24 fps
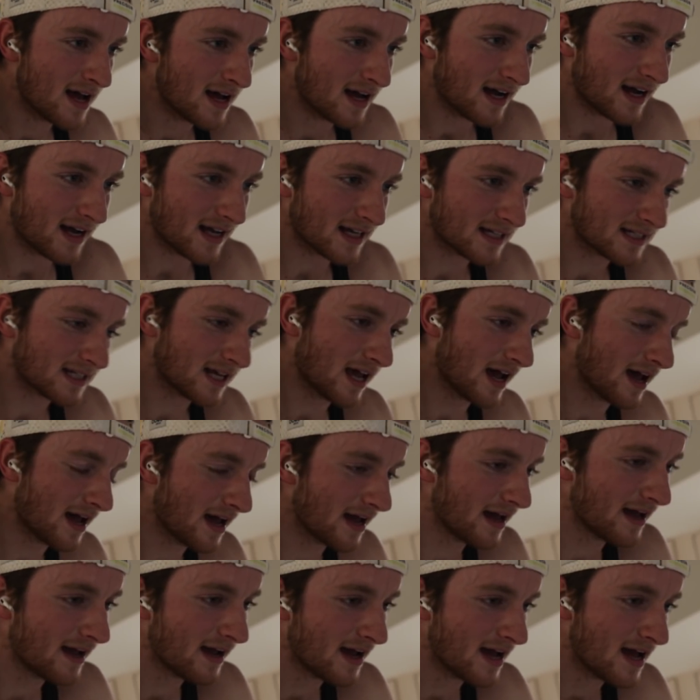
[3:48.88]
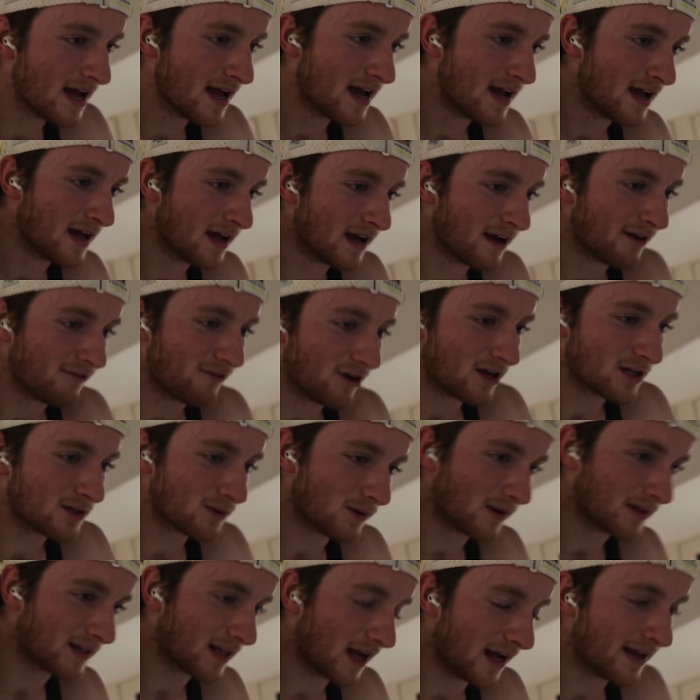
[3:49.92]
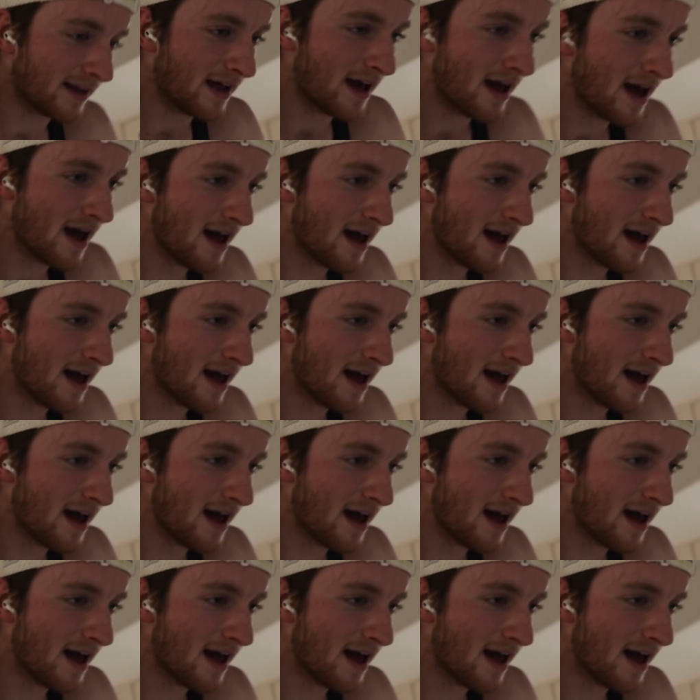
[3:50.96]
That's first one done.